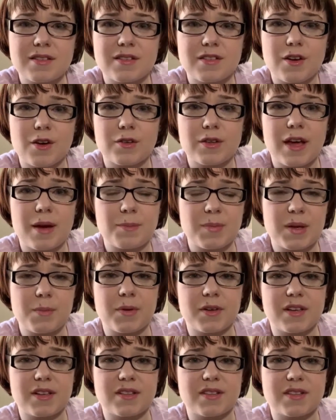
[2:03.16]
so that people
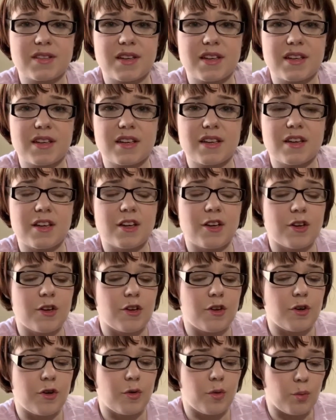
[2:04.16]
could see
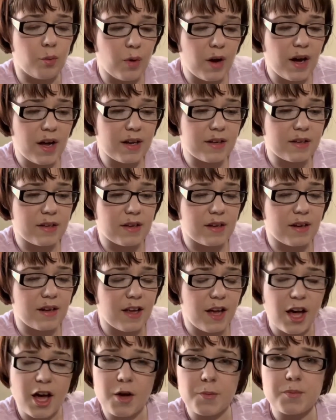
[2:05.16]
what
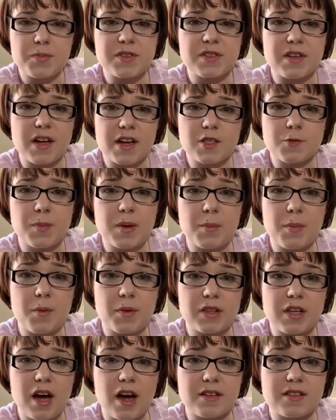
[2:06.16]
helps us people
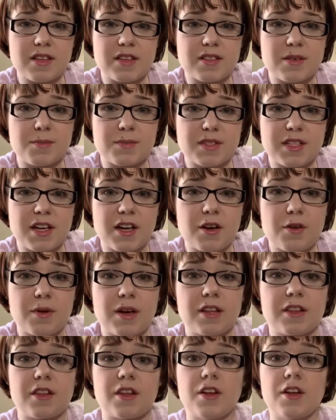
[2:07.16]
with autism deal
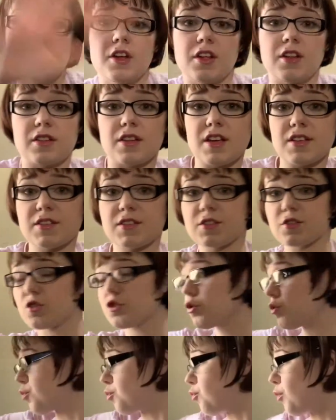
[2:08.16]
with this
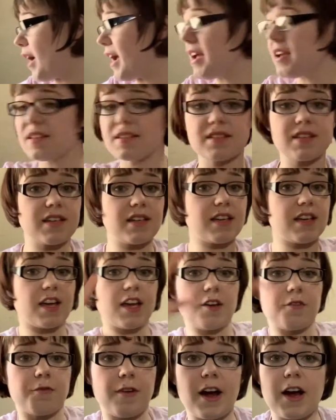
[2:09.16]
crazy
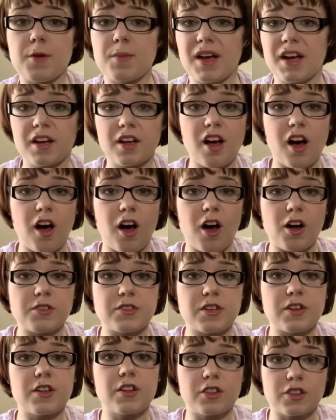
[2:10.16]
environment called
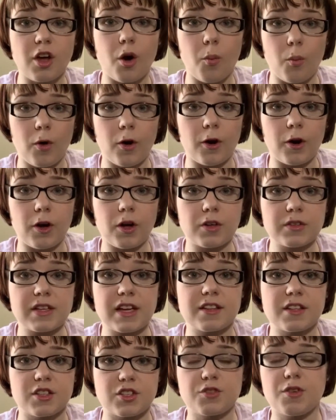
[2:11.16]
the world
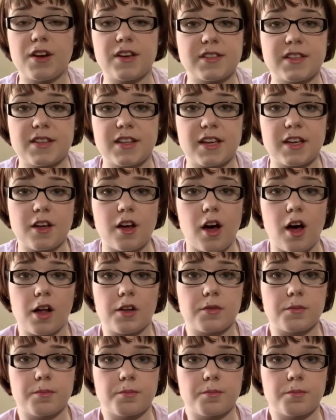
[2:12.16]
and this crazy thing called